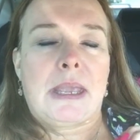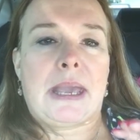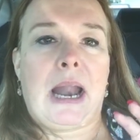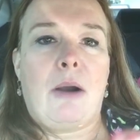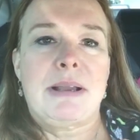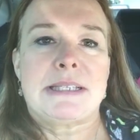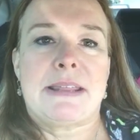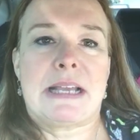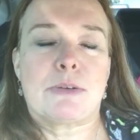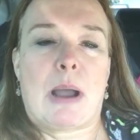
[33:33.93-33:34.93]
And I always say
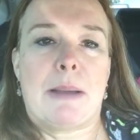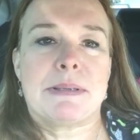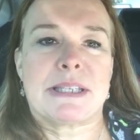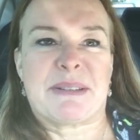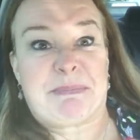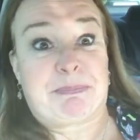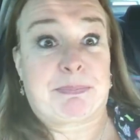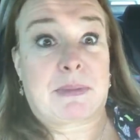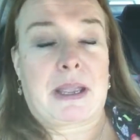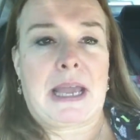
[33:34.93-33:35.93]
that's why I'm
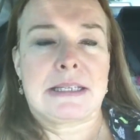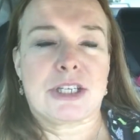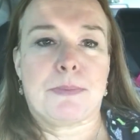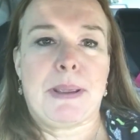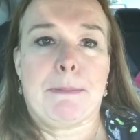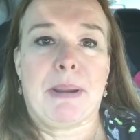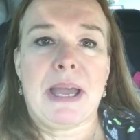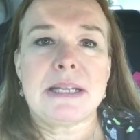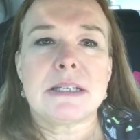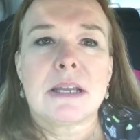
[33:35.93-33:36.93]
got such a big
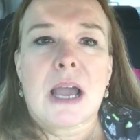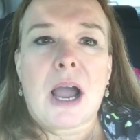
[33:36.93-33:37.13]
butt.